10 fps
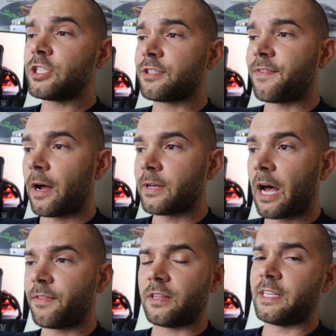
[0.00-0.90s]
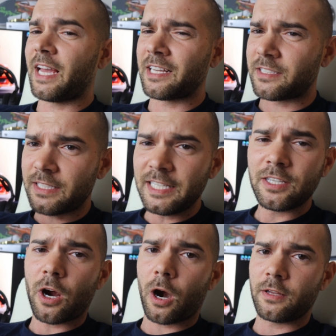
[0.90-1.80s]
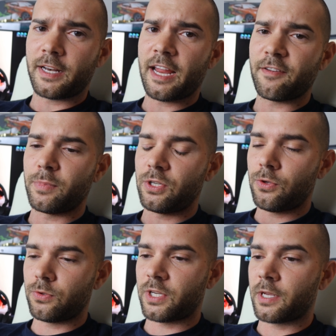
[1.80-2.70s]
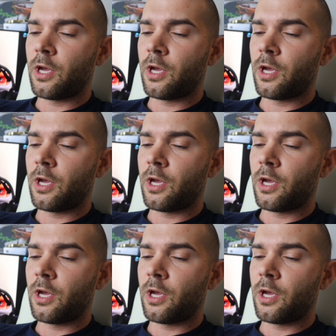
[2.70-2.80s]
just found out that the SD card that I have been using